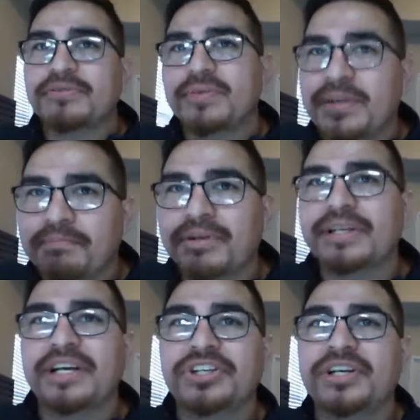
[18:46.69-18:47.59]
so we can
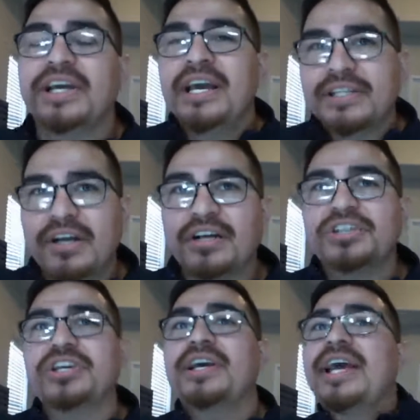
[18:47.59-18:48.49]
predict shit, talk
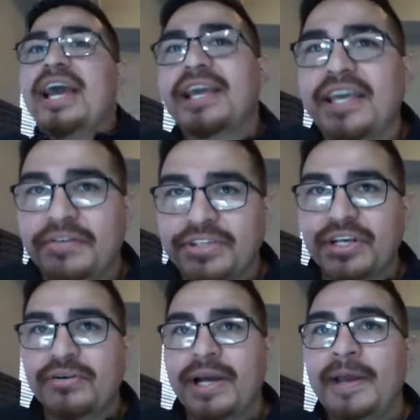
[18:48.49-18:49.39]
shit, and give
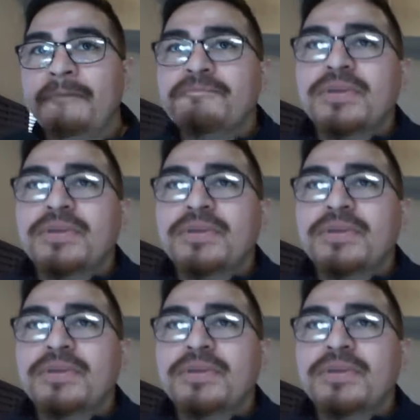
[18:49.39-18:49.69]
shit, right?